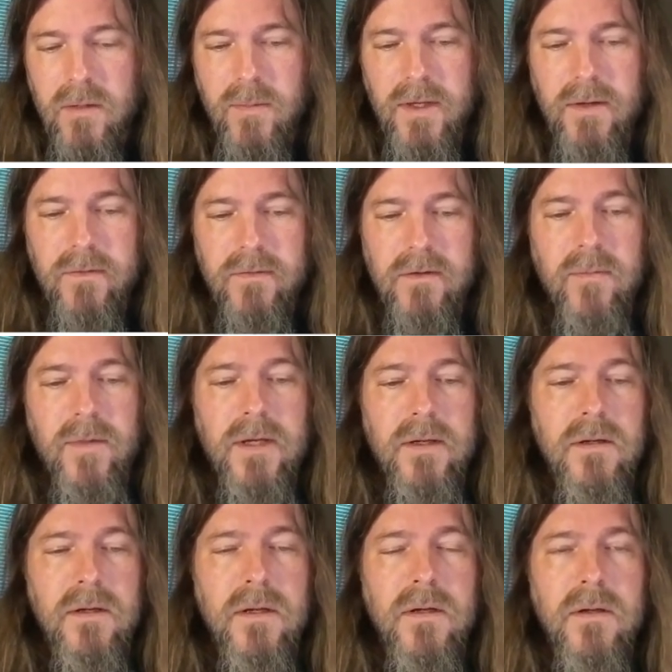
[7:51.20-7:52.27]
the bs
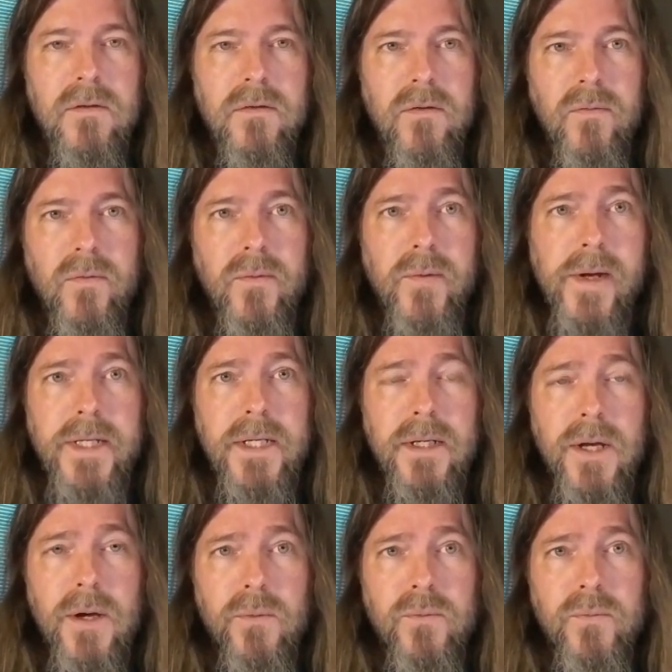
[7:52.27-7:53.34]
command. So we're
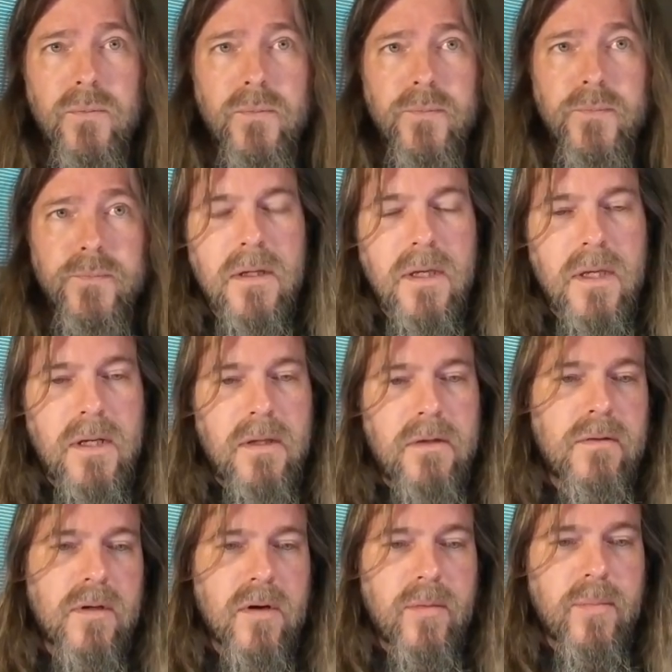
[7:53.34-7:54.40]
ready to go, and it's
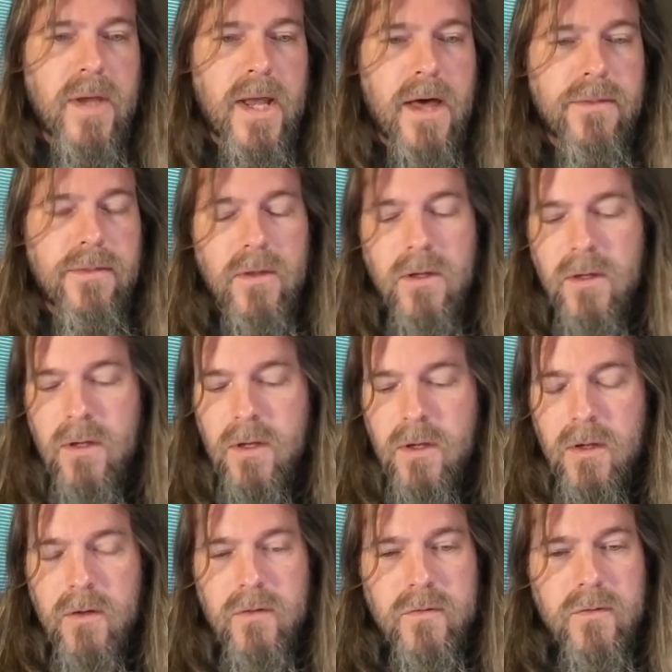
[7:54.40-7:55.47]
in our path.
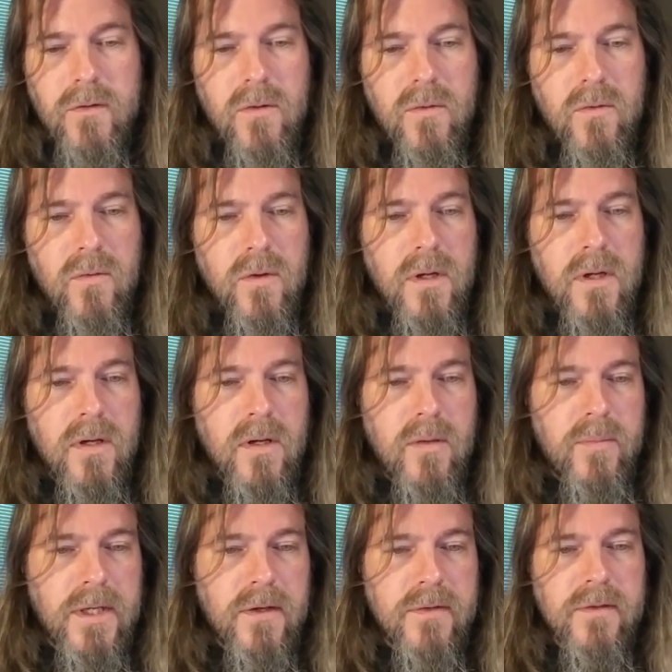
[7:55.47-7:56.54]
So
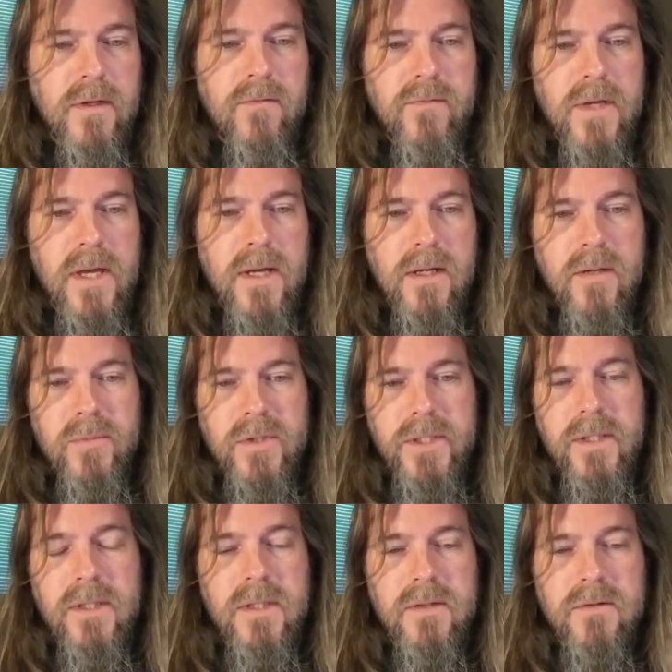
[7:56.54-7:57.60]
because I've not
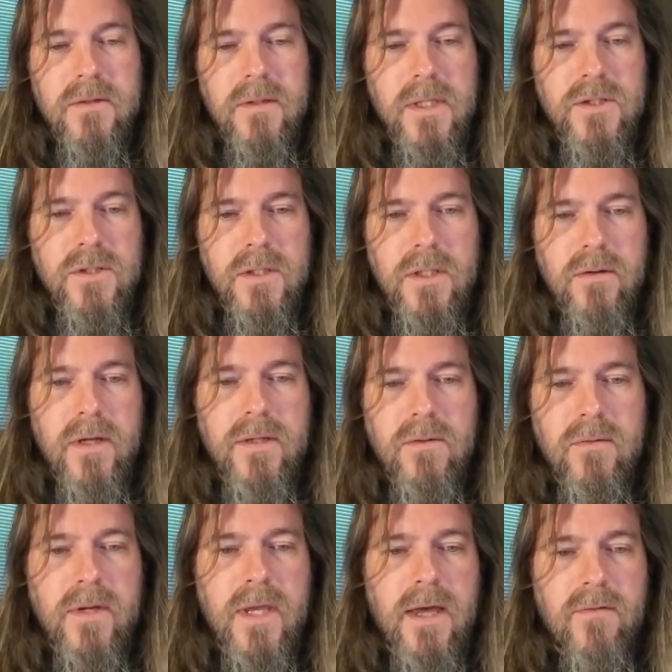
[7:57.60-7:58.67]
completed the installation here, I
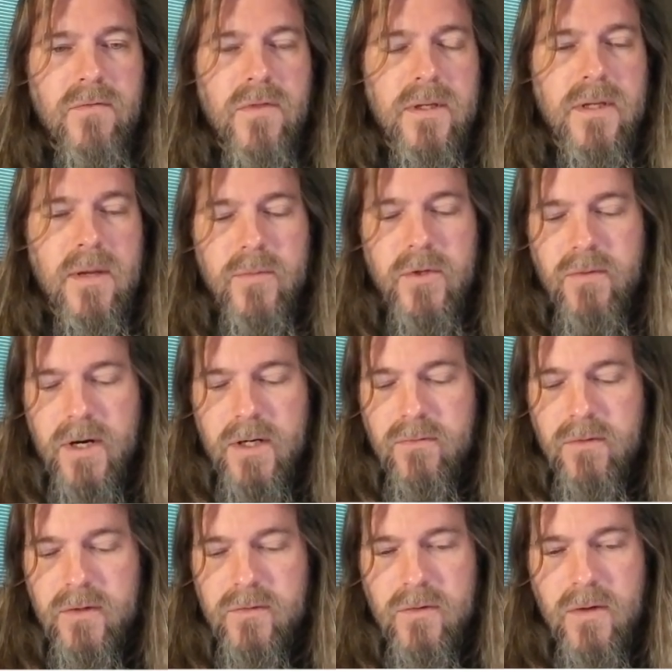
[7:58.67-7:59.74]
don't have the temp
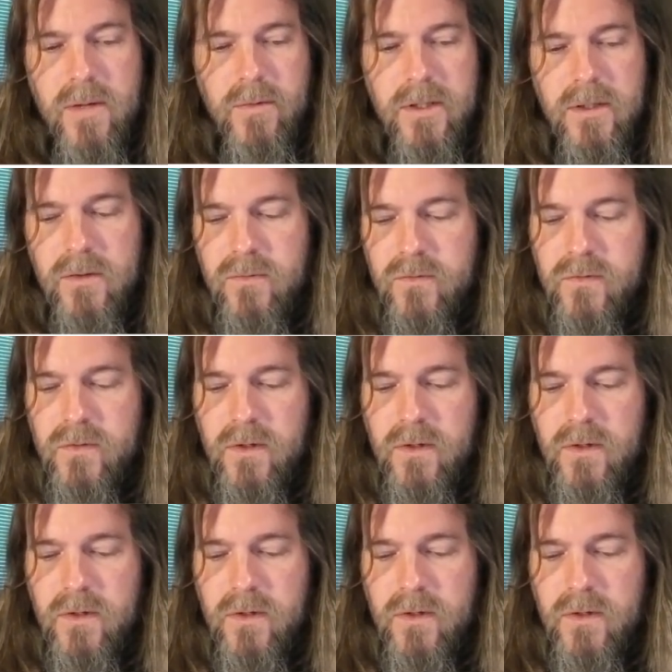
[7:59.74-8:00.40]
directory, so I'm going to use the